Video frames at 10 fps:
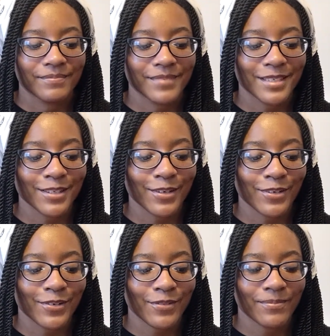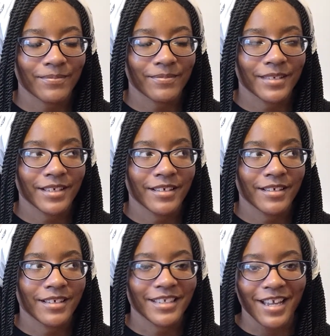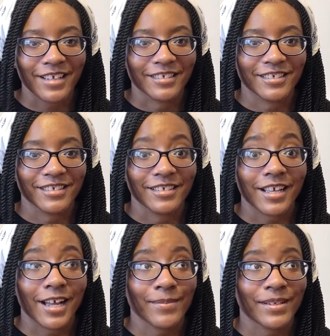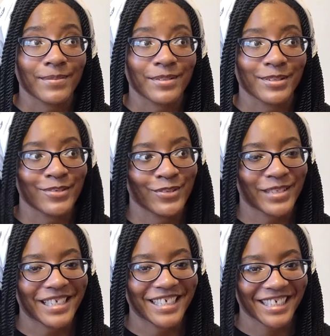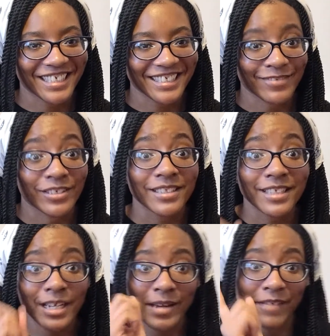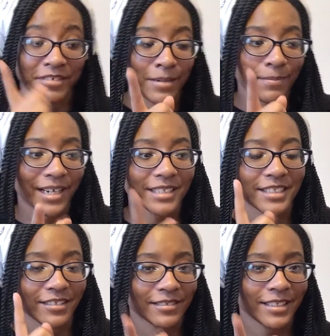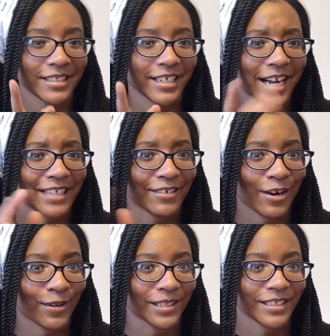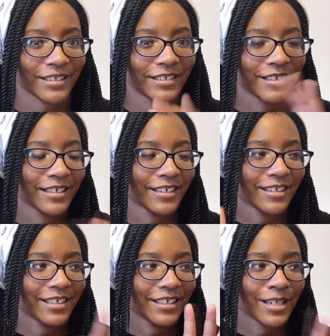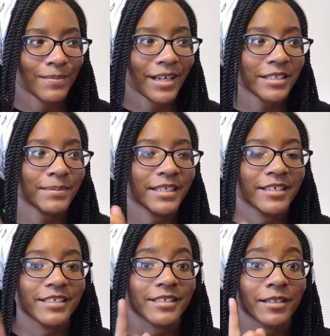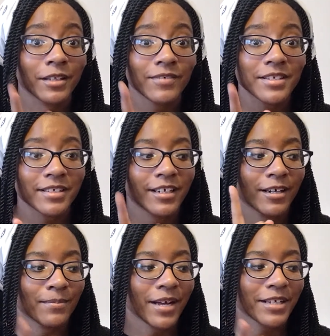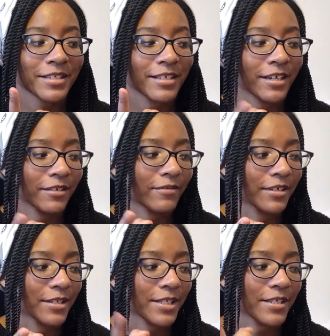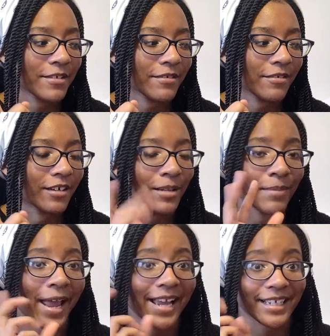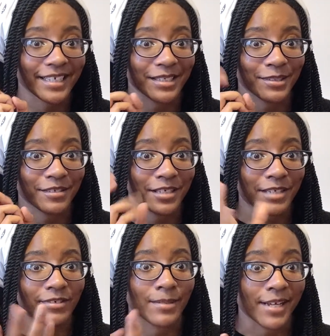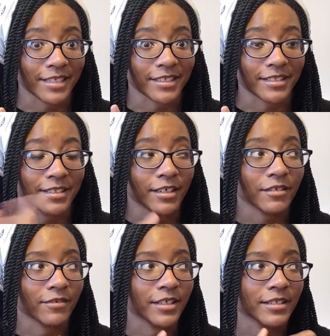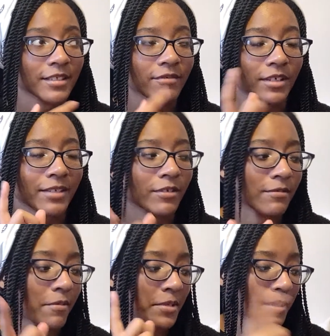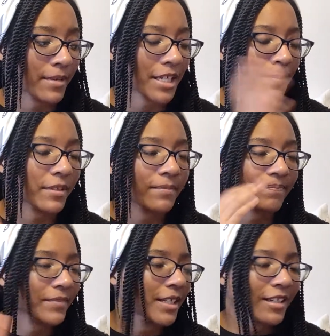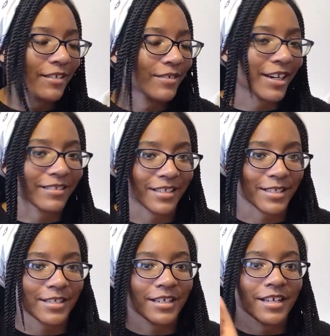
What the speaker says: So, yeah. I bought a bunch of cool things. One thing I have to unbox, the other things I kind of already unboxed, because the only reason I unboxed the other ones, or unpackaged, because they weren't in boxes, the other ones, well, I think one of them was in a box, but regardless,